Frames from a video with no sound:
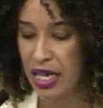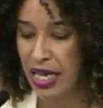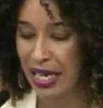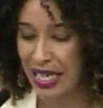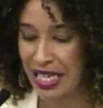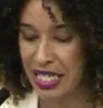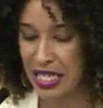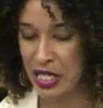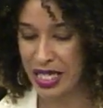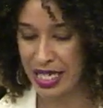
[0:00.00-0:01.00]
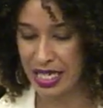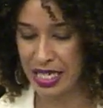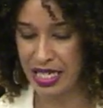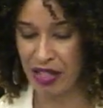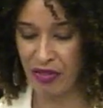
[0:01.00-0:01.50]
against their
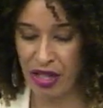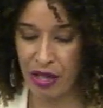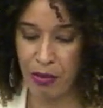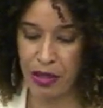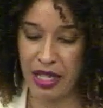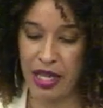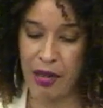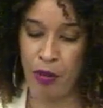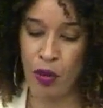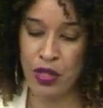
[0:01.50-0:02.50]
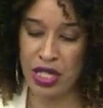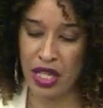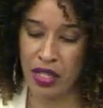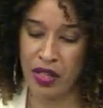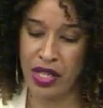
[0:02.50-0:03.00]
sentence if they complete a
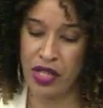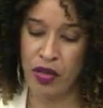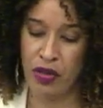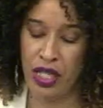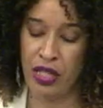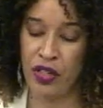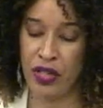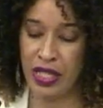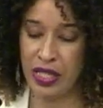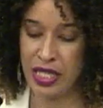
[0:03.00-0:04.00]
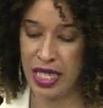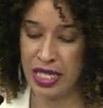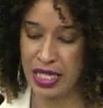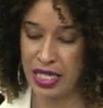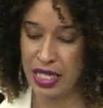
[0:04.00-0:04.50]
post-secondary degree during their
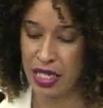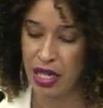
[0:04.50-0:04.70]
sentence.